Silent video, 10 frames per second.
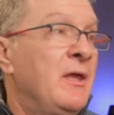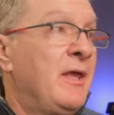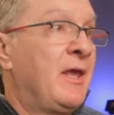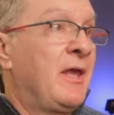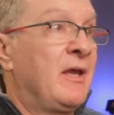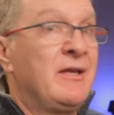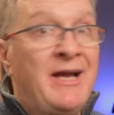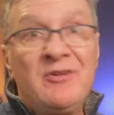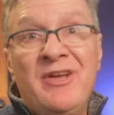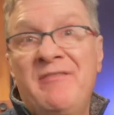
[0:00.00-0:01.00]
and
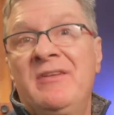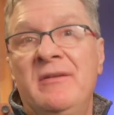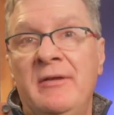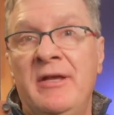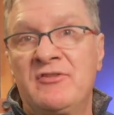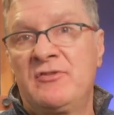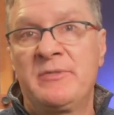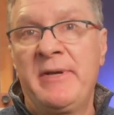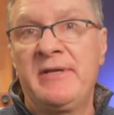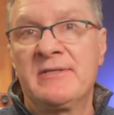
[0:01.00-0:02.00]
I don't have extra
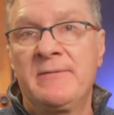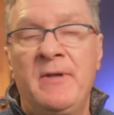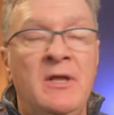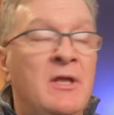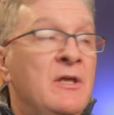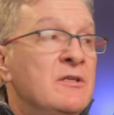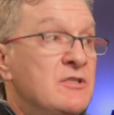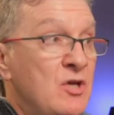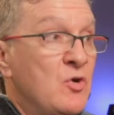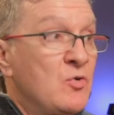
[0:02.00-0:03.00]
space.
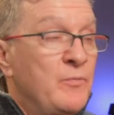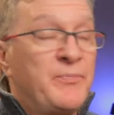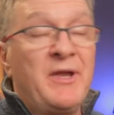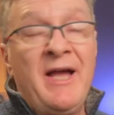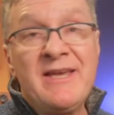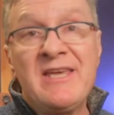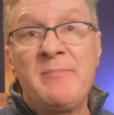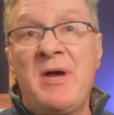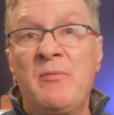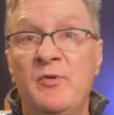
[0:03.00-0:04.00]
So I
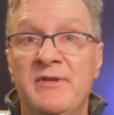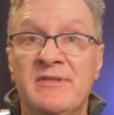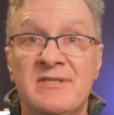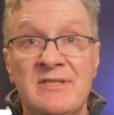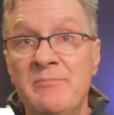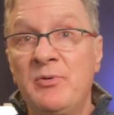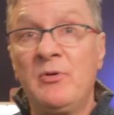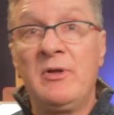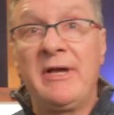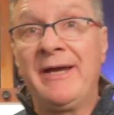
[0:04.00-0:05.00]
came up with this
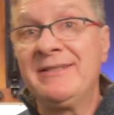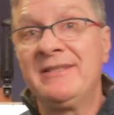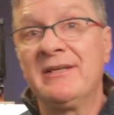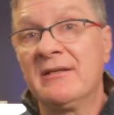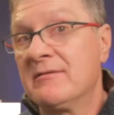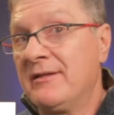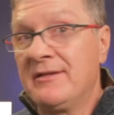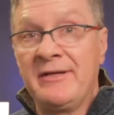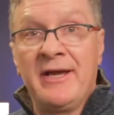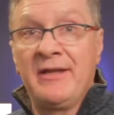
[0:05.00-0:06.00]
simple idea
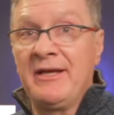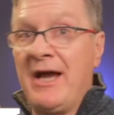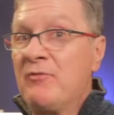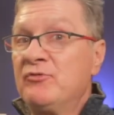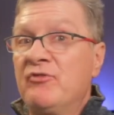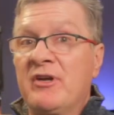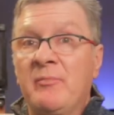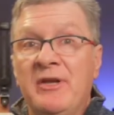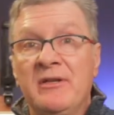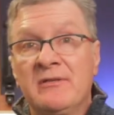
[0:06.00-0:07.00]
and I would
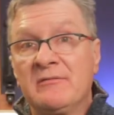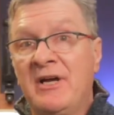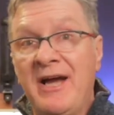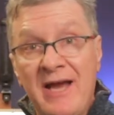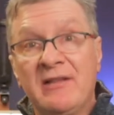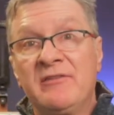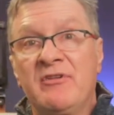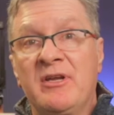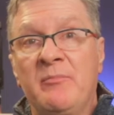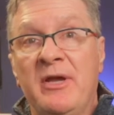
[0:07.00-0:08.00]
recommend it, highly
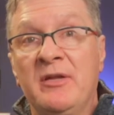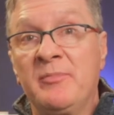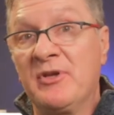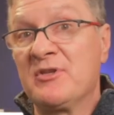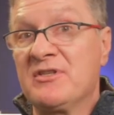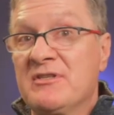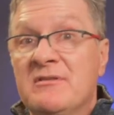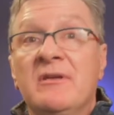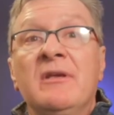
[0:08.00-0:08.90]
recommend it, because it's